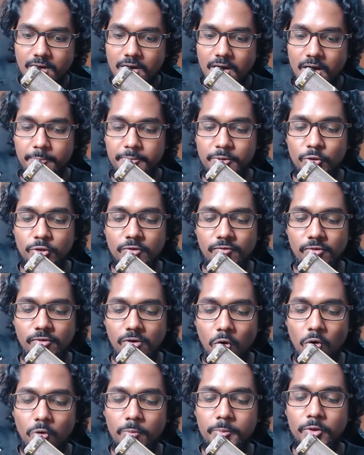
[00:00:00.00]
A beautiful,
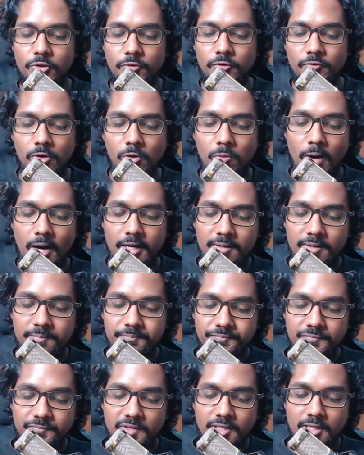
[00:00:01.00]
oh beautiful one,
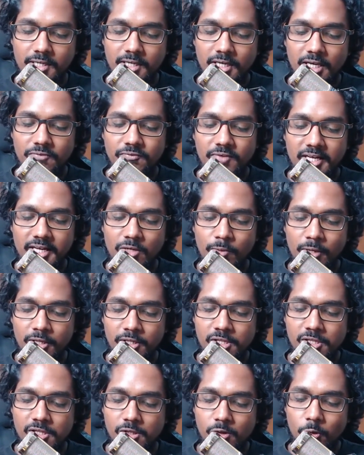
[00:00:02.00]
if
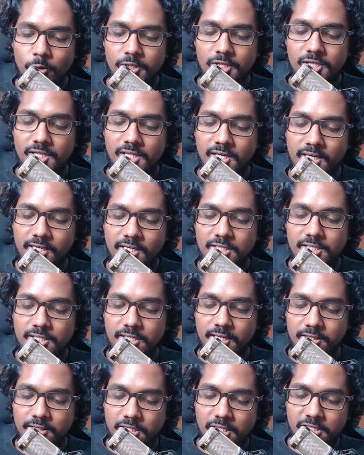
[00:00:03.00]
anyone sows seeds
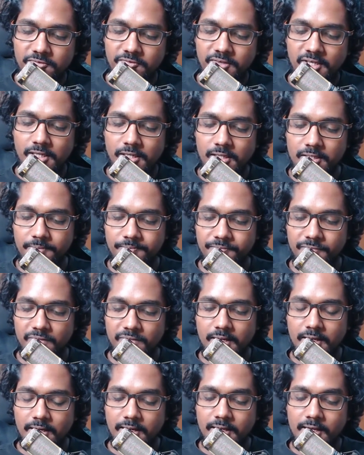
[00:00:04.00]
in this field,
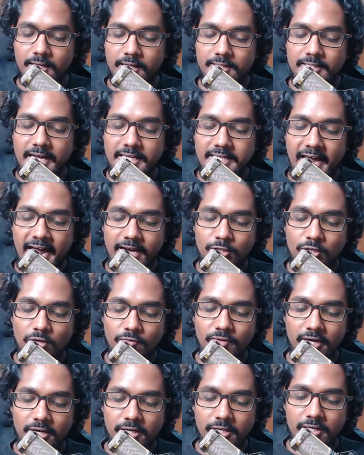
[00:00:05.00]
that act
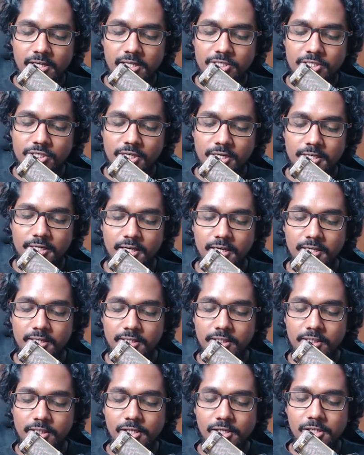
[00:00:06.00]
of agriculture
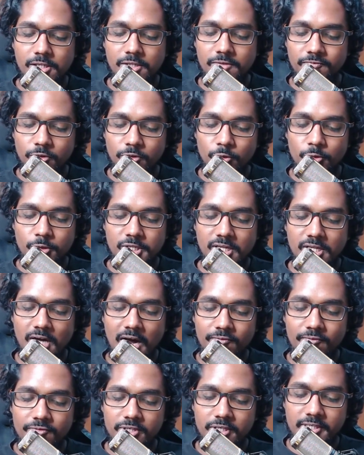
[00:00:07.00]
yields fruits
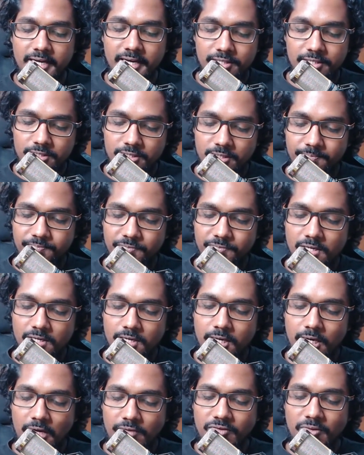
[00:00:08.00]
after death.
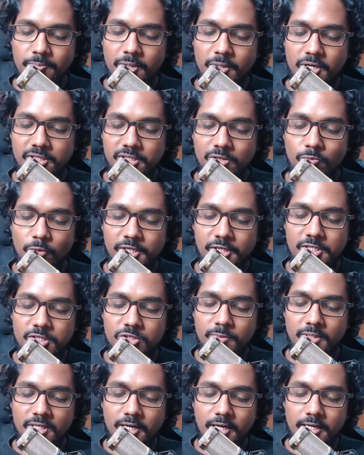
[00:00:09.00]
If a person wants
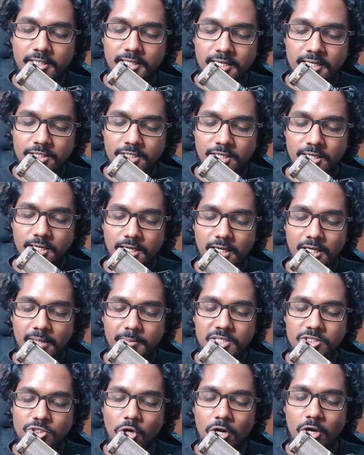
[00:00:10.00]
to be content, he
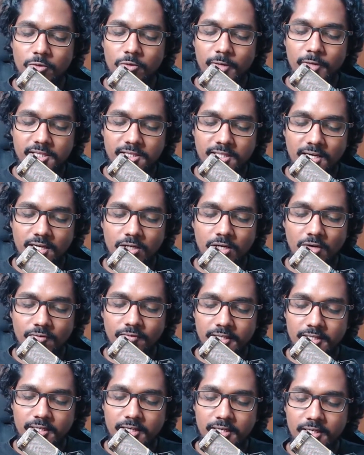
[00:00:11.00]
must always think of
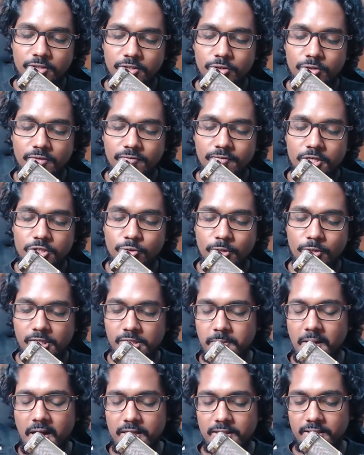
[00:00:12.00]
adhering to the
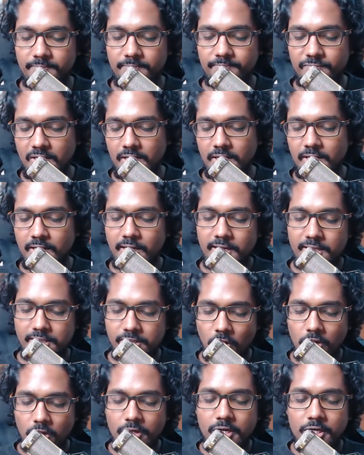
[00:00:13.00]
virtuous path. His
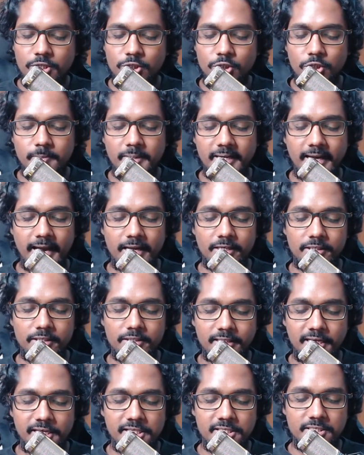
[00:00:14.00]
conduct should be
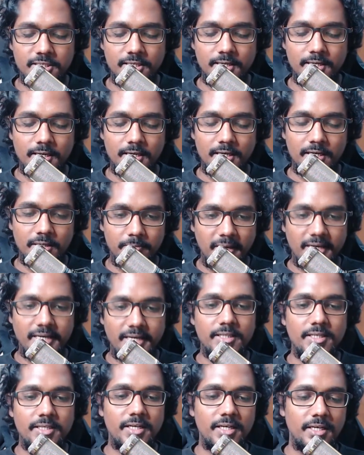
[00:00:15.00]
characterized by
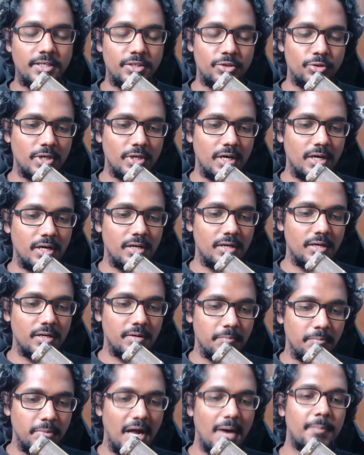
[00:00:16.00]
adhering to the
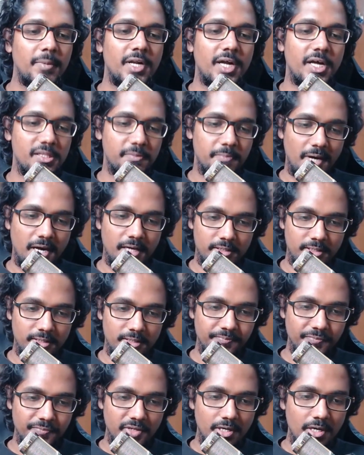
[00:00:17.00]
Brahmana's path.
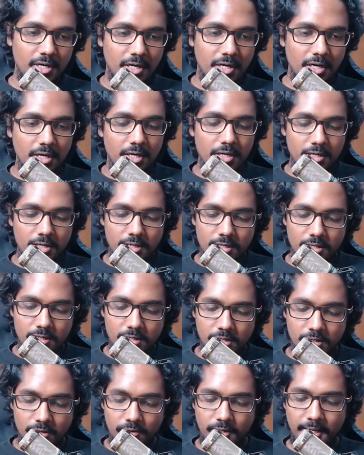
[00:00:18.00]

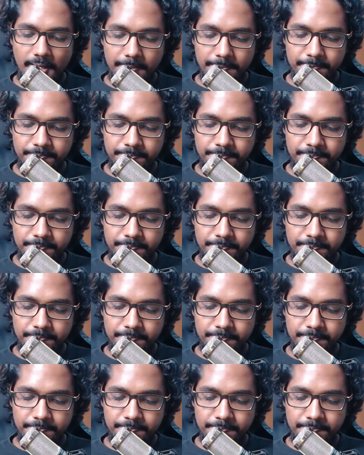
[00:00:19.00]
Okay.